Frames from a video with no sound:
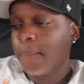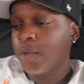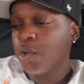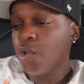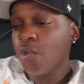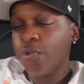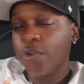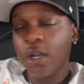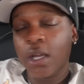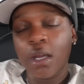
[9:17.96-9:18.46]

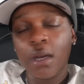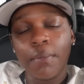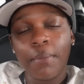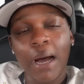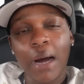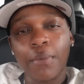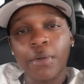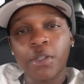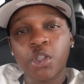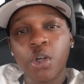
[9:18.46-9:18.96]
you forget
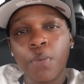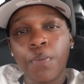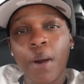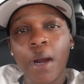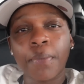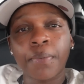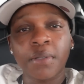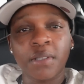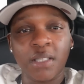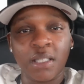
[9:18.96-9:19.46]
about what your
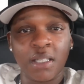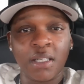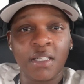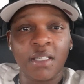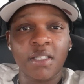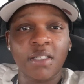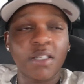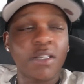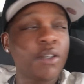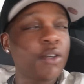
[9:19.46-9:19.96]
purpose
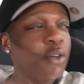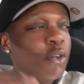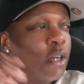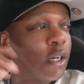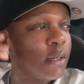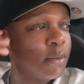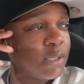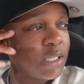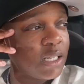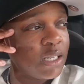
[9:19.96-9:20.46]
is, you know
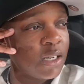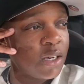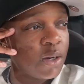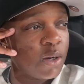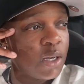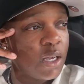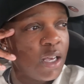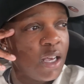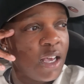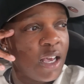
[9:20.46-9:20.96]
what I'm saying though?
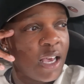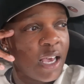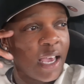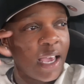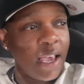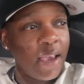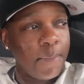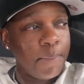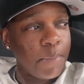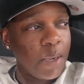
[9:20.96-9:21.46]

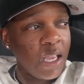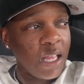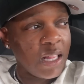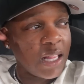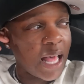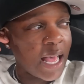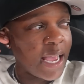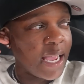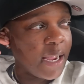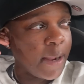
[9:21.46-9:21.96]
And me,
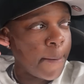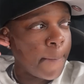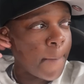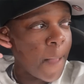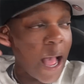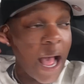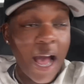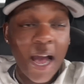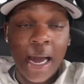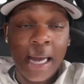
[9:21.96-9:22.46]
like,
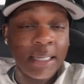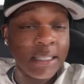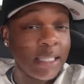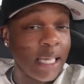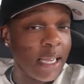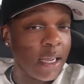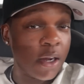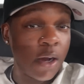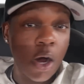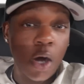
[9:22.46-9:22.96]
I just
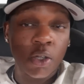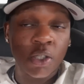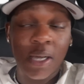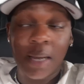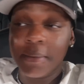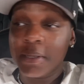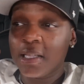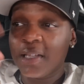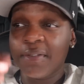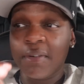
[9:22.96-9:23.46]
ain't gonna hold you,
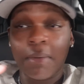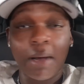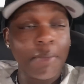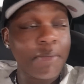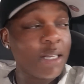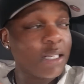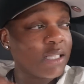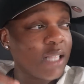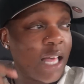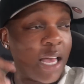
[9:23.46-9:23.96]
I've been living my
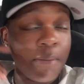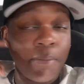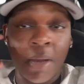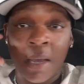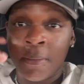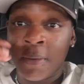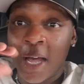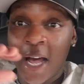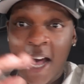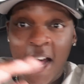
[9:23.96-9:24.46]
best life,
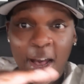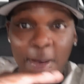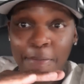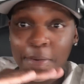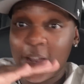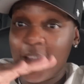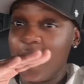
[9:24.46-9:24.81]
baby. I